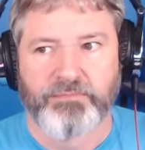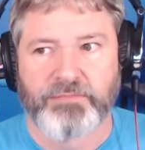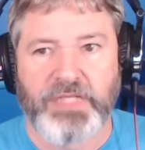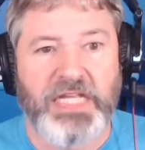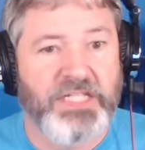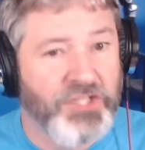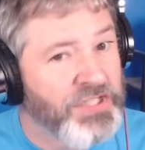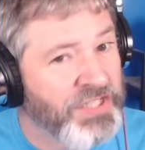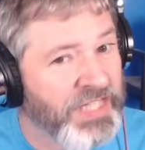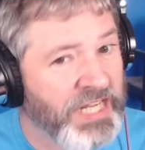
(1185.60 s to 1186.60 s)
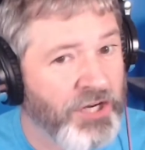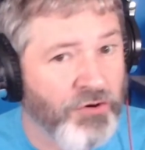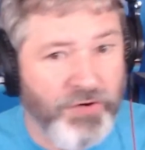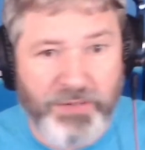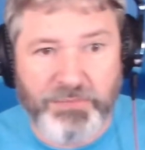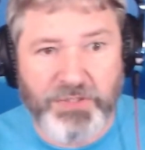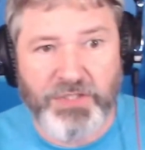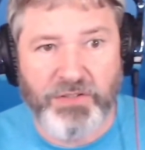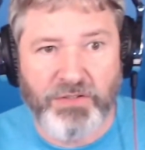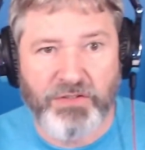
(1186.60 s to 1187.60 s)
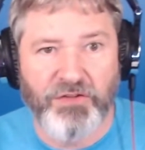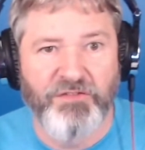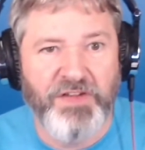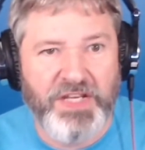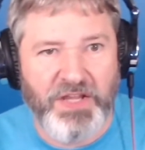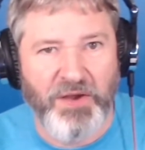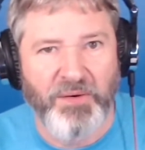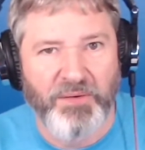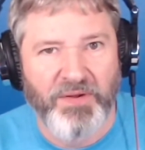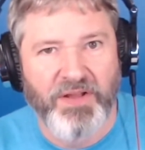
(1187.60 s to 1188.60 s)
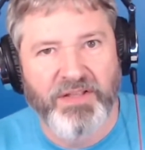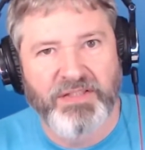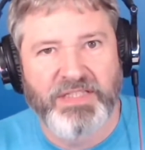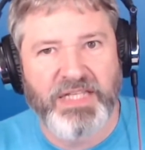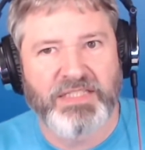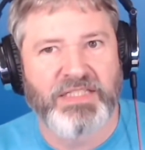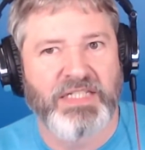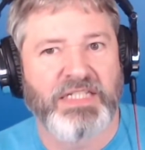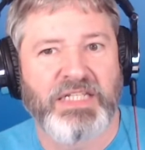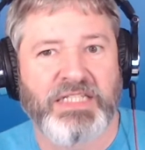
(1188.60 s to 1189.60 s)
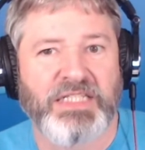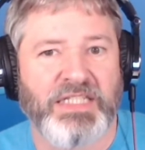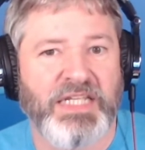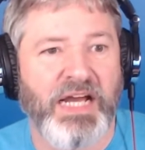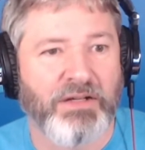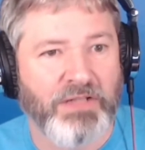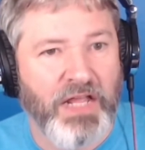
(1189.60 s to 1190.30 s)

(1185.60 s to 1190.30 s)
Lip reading: it doesn't encrypt the video that it gets sent out.